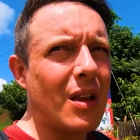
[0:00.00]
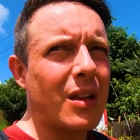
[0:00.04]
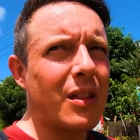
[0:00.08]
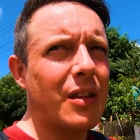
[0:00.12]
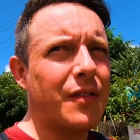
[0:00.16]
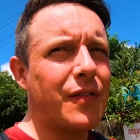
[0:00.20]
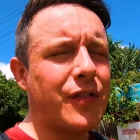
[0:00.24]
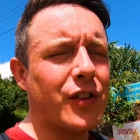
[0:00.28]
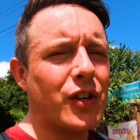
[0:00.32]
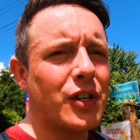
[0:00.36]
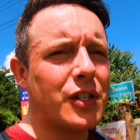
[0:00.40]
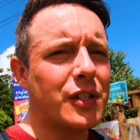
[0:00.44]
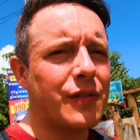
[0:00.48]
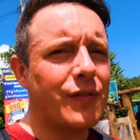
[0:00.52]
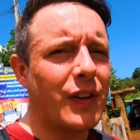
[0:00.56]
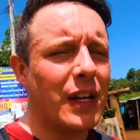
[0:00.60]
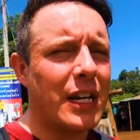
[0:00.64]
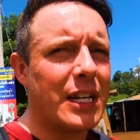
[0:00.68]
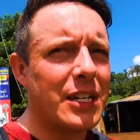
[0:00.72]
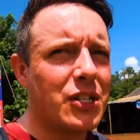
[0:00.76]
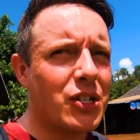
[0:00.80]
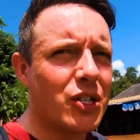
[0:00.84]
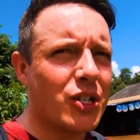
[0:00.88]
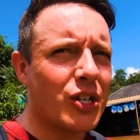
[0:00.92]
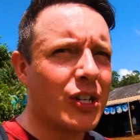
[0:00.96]
The first
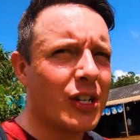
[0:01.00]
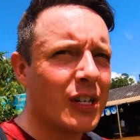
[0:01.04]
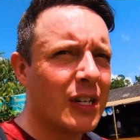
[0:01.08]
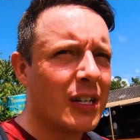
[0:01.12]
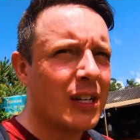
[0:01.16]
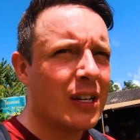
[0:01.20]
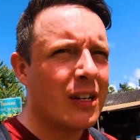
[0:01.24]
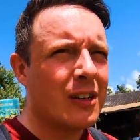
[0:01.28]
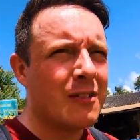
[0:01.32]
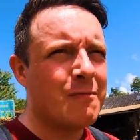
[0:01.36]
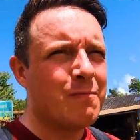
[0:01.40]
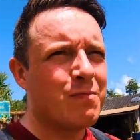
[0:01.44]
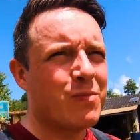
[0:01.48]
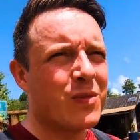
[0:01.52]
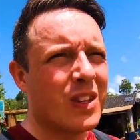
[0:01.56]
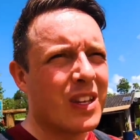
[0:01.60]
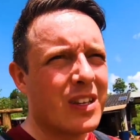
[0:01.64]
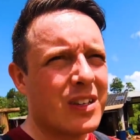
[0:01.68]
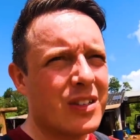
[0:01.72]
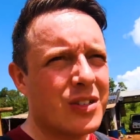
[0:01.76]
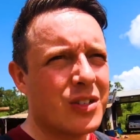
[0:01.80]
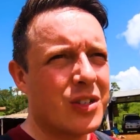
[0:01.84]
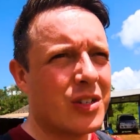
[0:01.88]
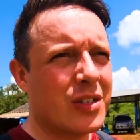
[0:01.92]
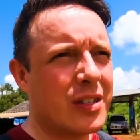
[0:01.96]
village.
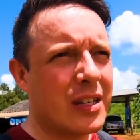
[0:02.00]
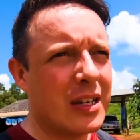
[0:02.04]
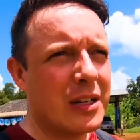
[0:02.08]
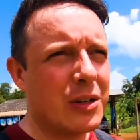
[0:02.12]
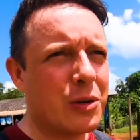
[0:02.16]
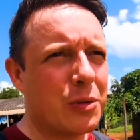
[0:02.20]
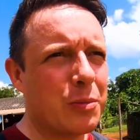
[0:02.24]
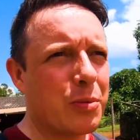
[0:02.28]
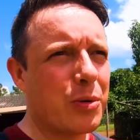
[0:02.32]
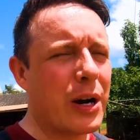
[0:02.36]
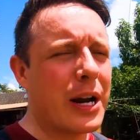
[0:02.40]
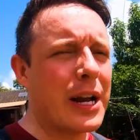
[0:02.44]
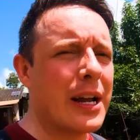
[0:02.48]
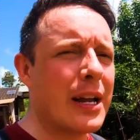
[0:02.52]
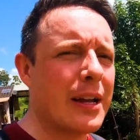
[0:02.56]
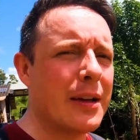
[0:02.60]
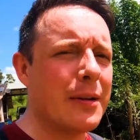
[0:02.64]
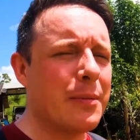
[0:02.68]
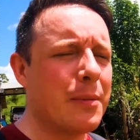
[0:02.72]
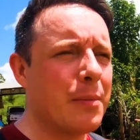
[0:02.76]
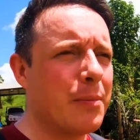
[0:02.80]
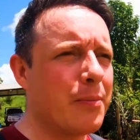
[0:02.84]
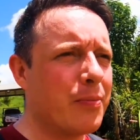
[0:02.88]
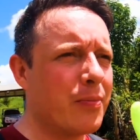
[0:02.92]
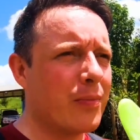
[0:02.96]
It's just a little break.
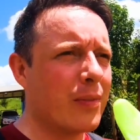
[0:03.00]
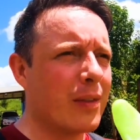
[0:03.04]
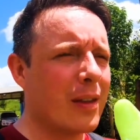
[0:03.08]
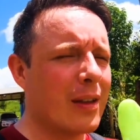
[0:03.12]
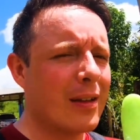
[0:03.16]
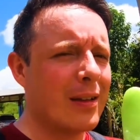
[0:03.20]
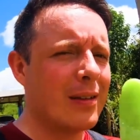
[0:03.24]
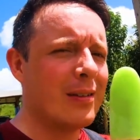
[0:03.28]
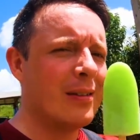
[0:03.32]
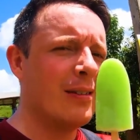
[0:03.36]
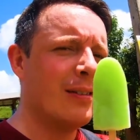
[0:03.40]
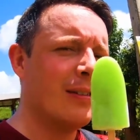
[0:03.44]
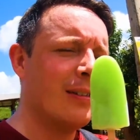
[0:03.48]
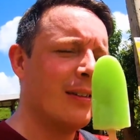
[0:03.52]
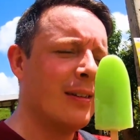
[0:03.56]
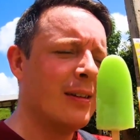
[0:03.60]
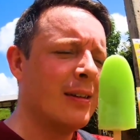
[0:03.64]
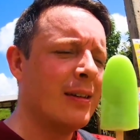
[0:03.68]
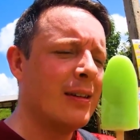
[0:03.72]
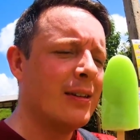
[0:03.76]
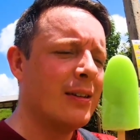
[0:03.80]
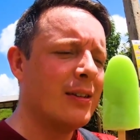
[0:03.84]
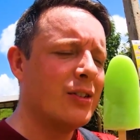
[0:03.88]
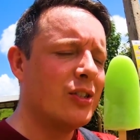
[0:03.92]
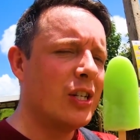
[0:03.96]

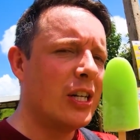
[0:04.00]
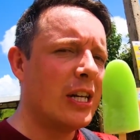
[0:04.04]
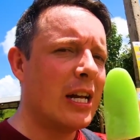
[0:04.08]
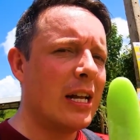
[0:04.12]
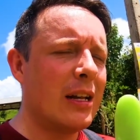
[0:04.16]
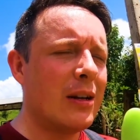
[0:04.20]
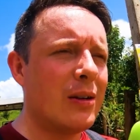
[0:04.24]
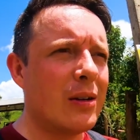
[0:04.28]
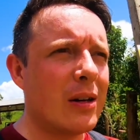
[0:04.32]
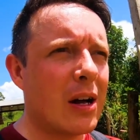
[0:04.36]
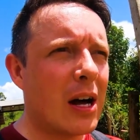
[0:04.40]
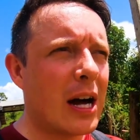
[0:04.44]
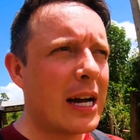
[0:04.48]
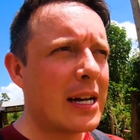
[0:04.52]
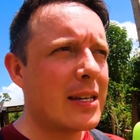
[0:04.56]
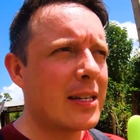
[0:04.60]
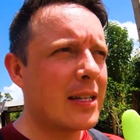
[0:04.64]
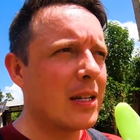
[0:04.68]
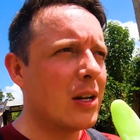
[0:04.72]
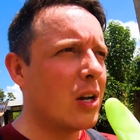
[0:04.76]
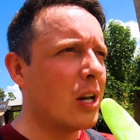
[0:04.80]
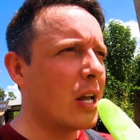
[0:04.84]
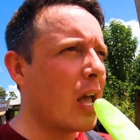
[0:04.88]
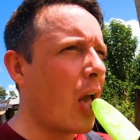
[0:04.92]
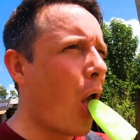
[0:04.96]
Cheeky little
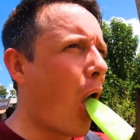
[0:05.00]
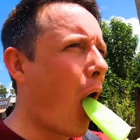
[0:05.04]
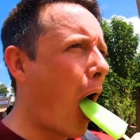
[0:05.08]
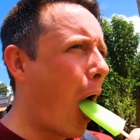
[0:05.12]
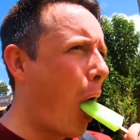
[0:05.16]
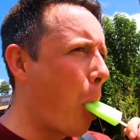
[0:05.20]
ice lolly.